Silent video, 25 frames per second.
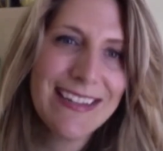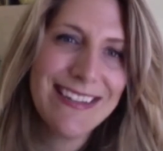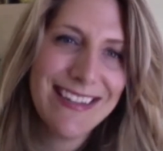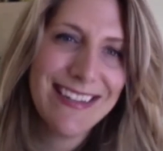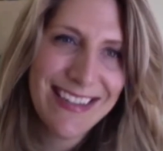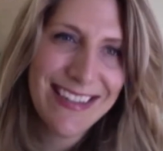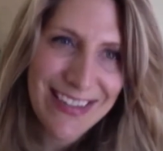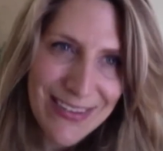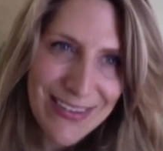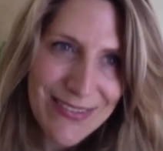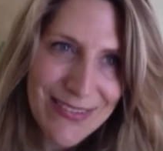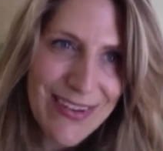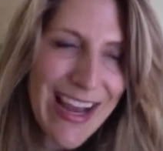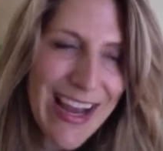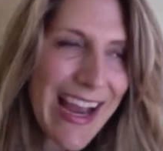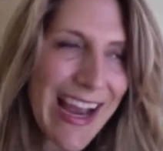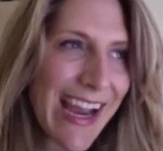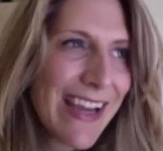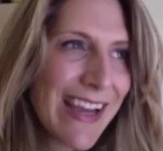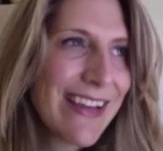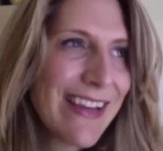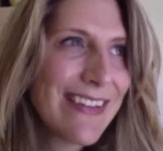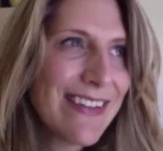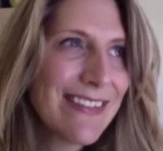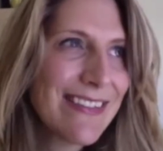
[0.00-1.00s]

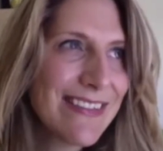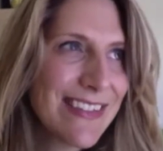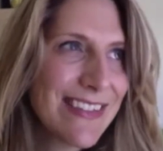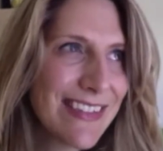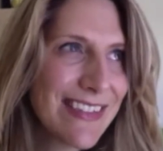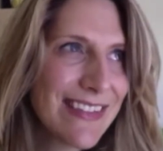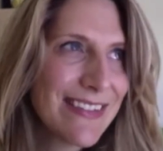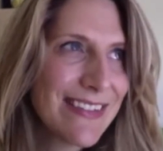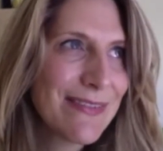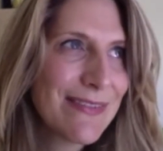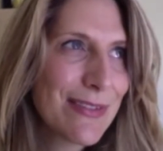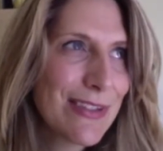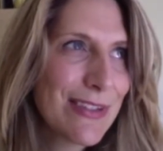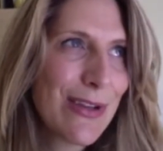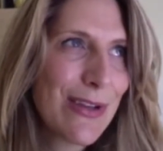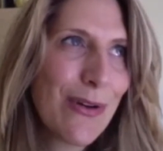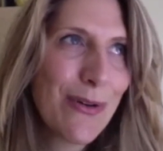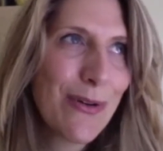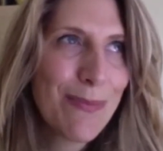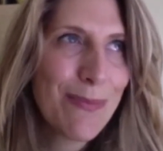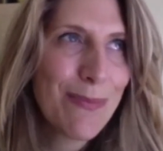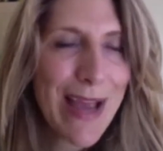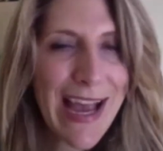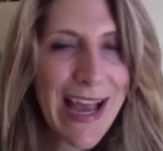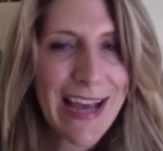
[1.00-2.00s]
I just was
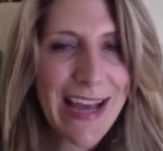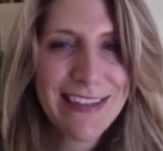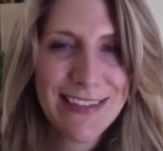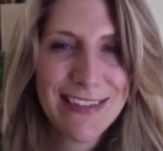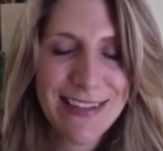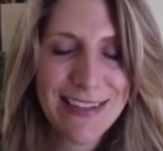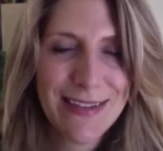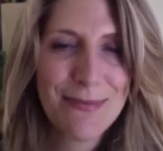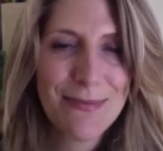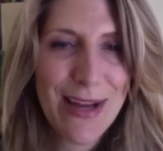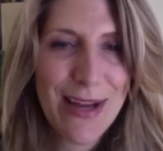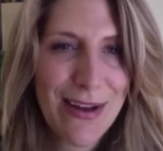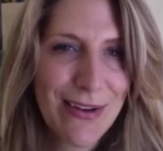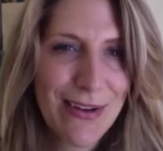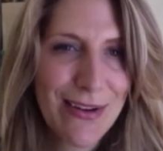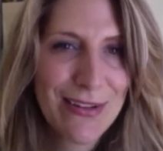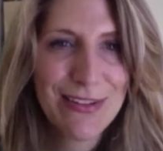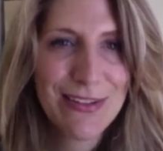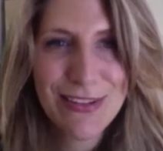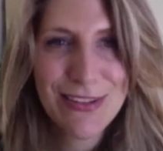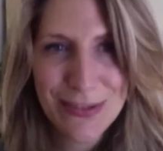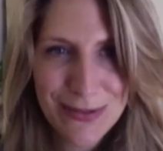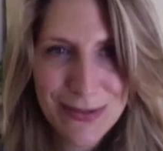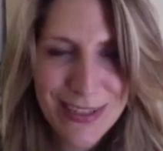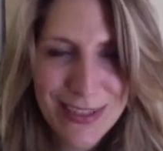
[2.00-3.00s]
so passionate
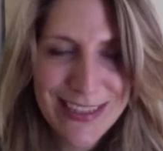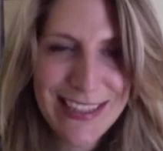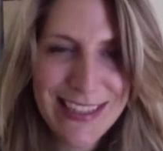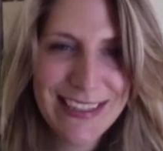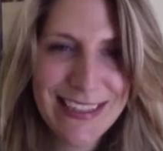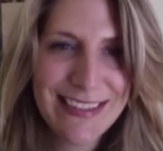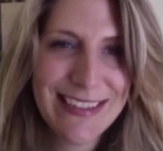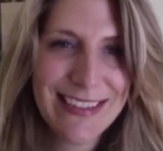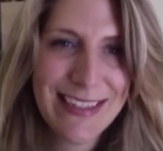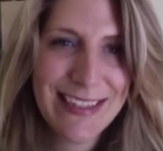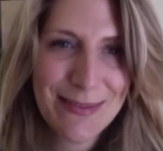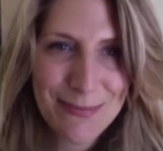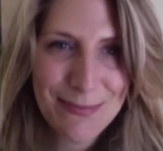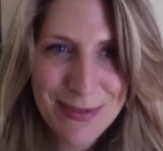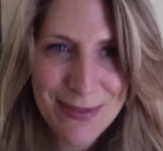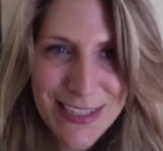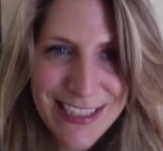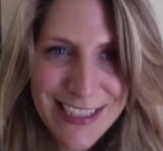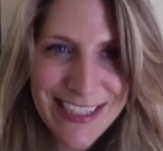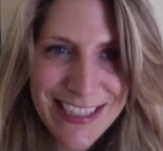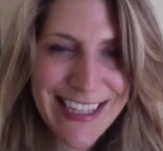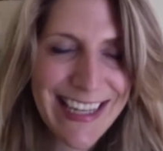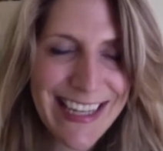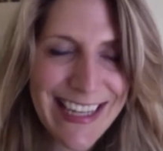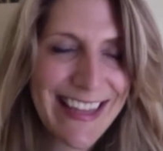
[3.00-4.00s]
about doing this and
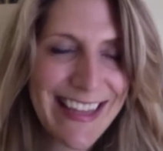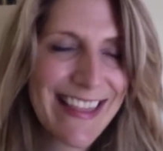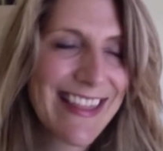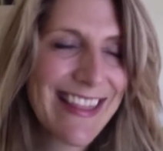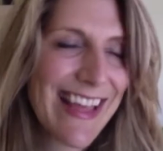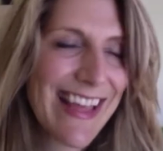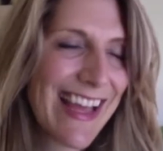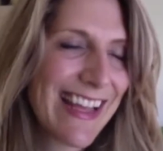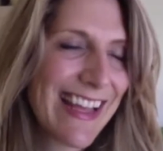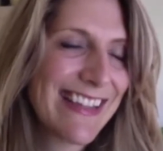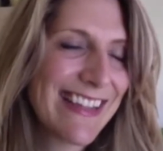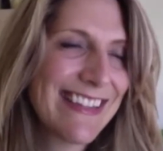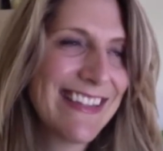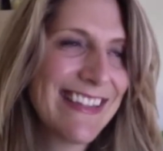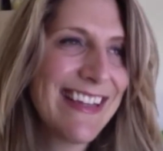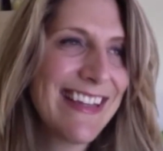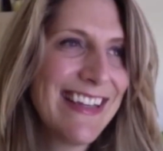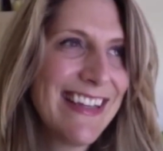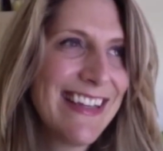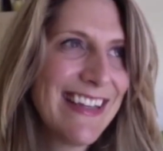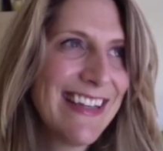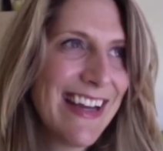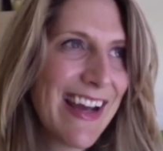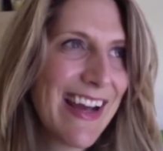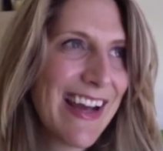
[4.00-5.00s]
completing it that
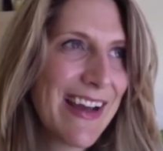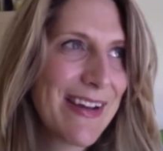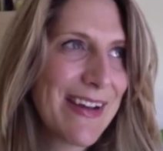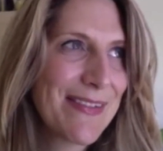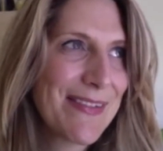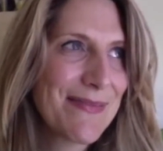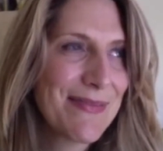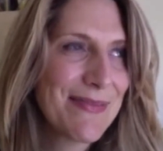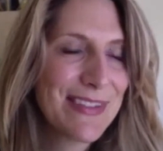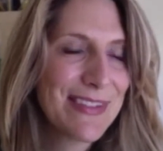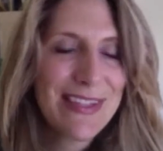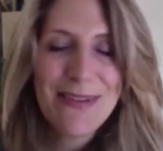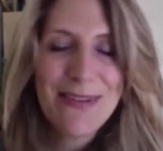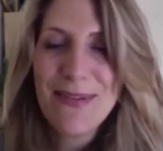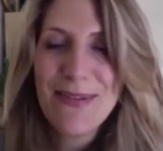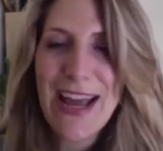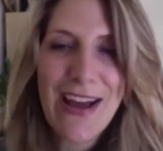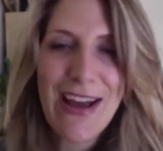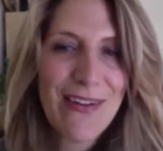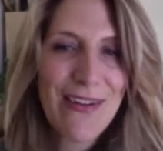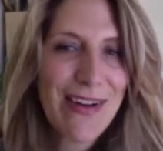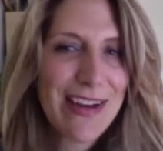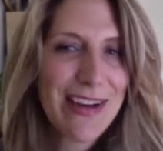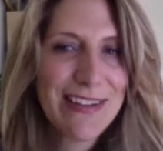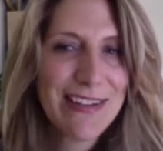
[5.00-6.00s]

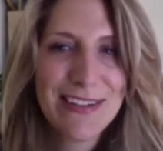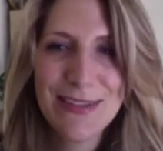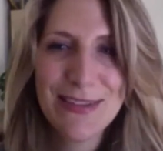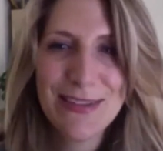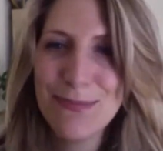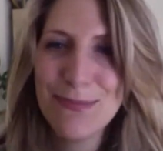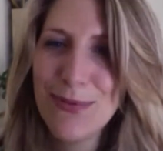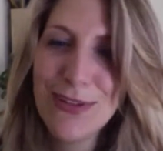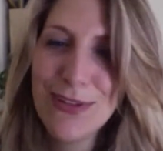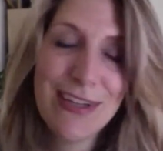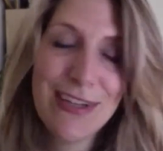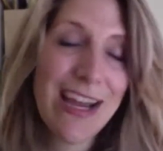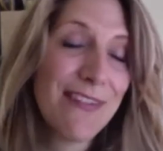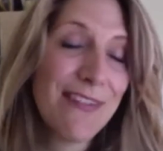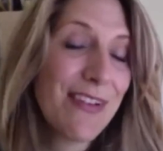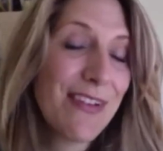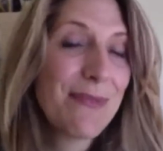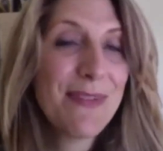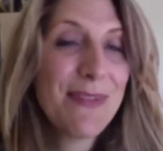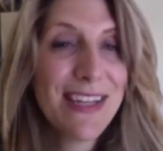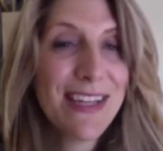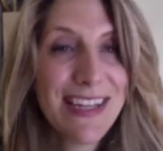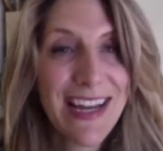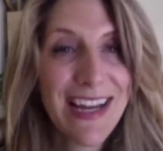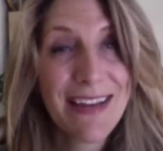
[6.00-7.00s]
somehow I just pulled off. I
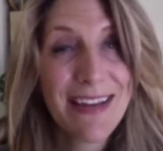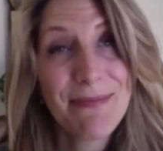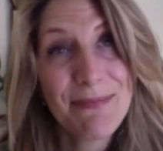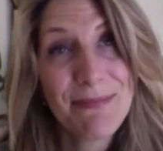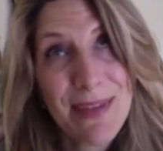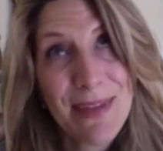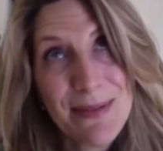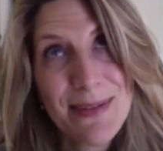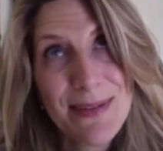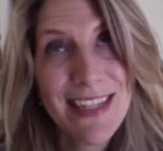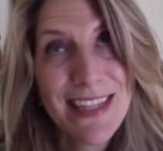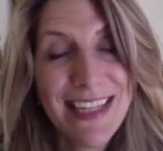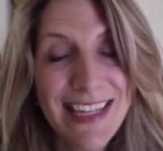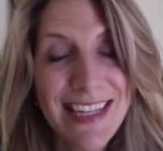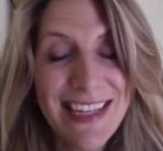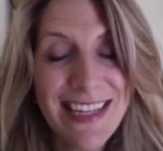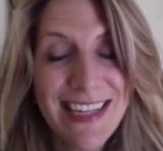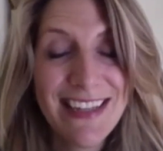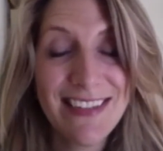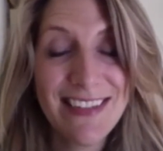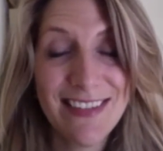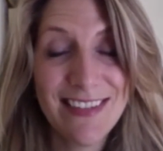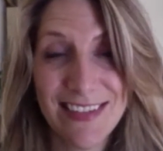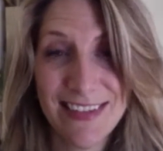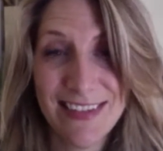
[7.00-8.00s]
mean, maybe the key
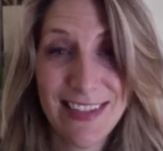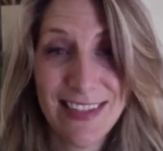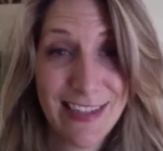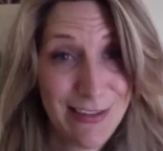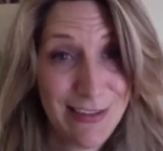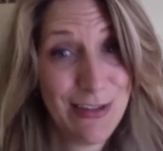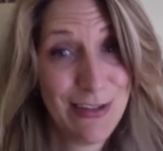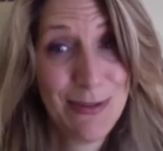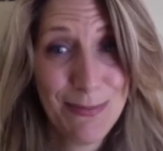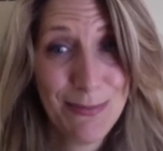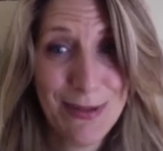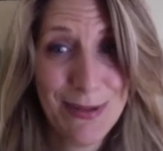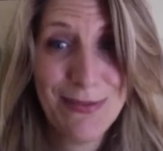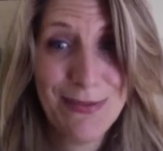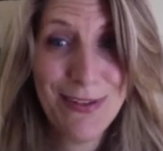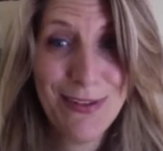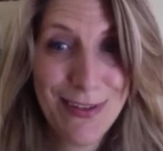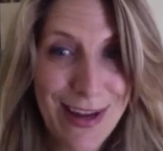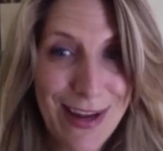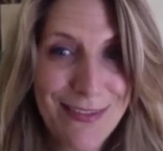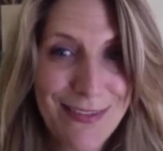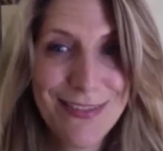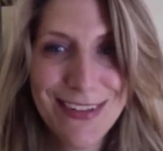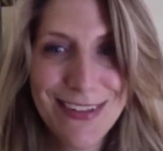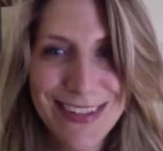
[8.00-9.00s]
is just that it took me
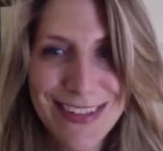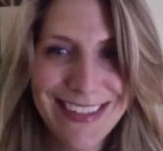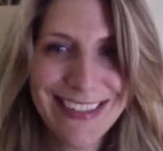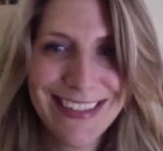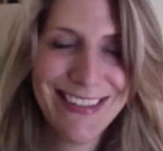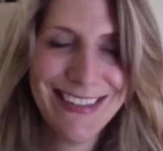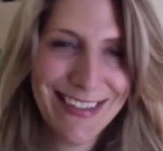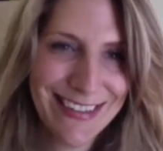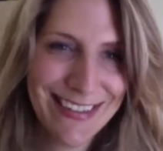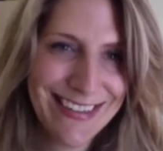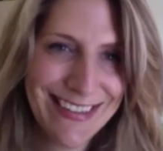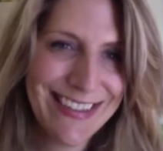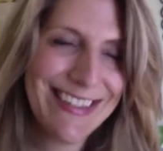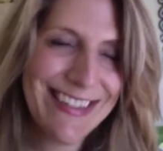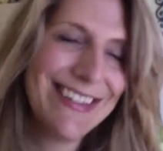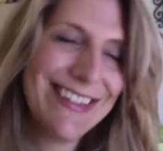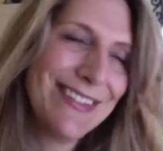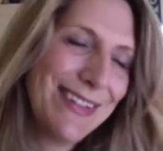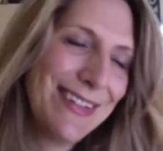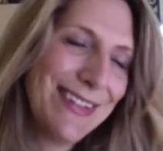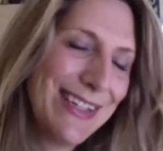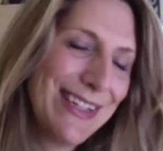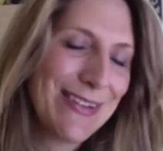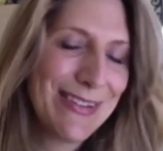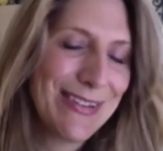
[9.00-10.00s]
forever. It took
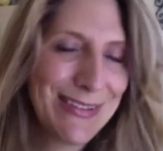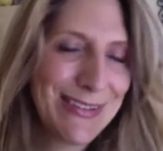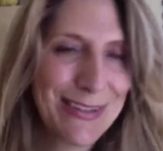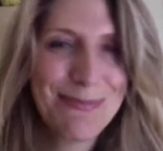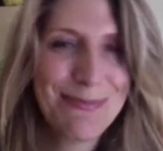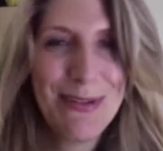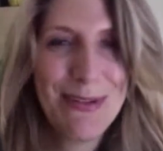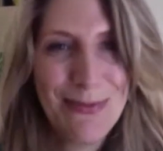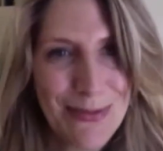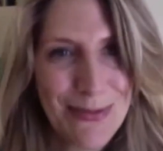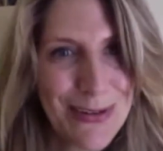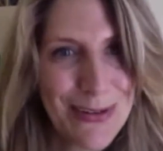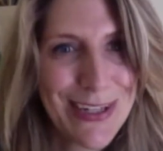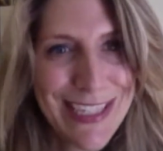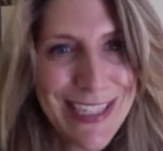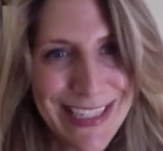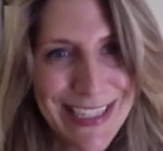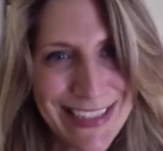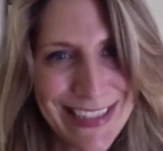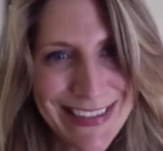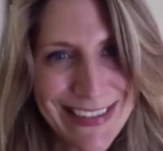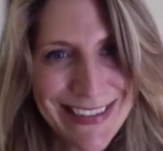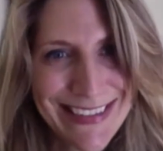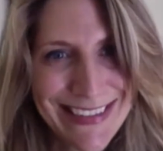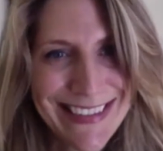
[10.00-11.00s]
me 4
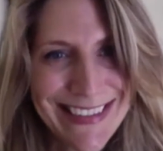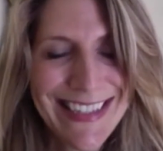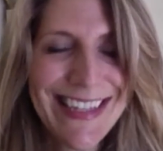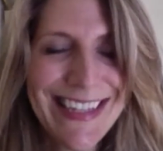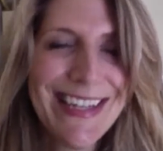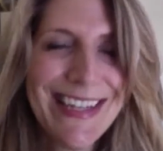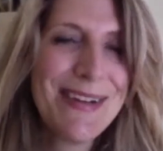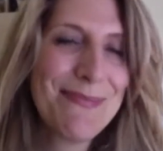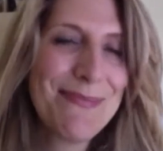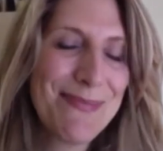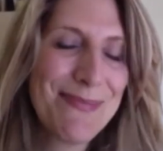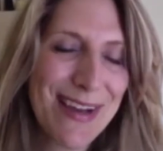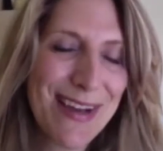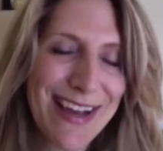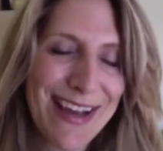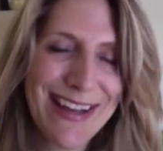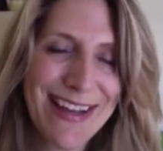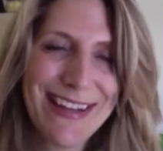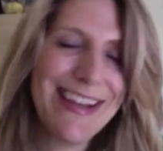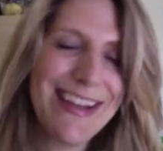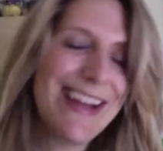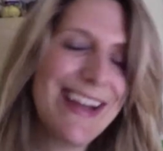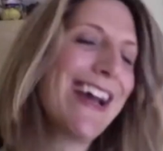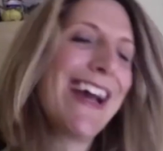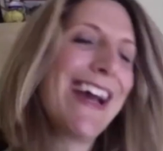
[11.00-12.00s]
years,
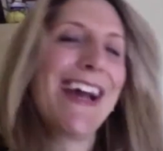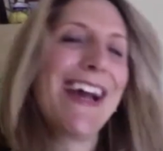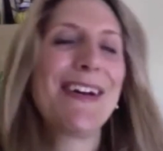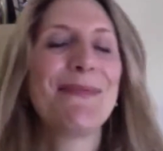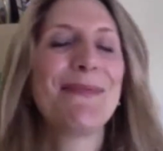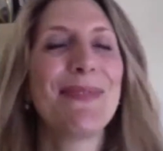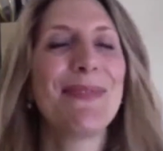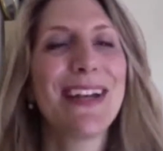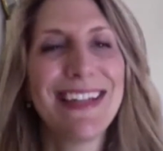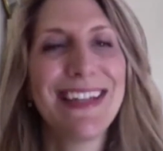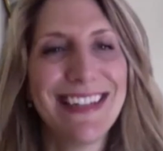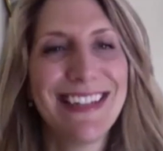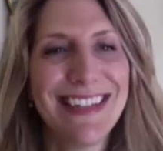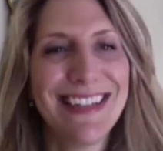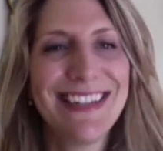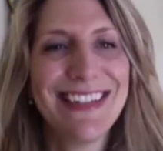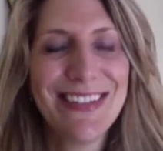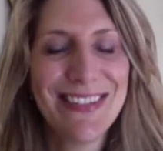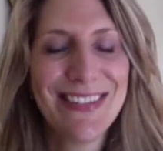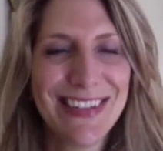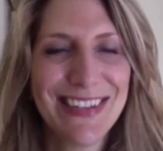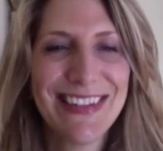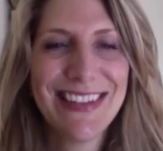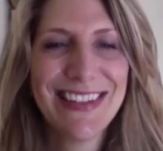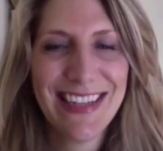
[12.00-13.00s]
but I did do
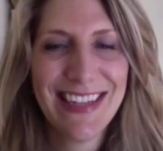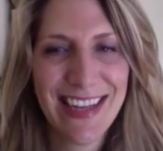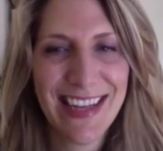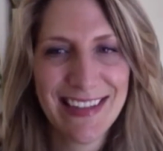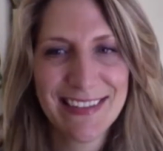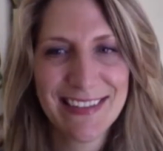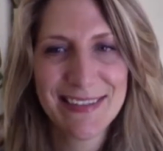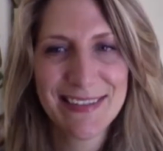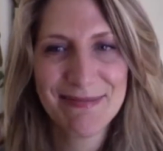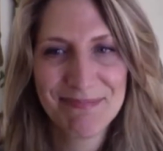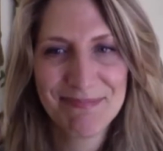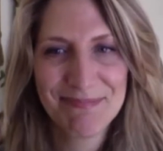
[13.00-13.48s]
it in the end.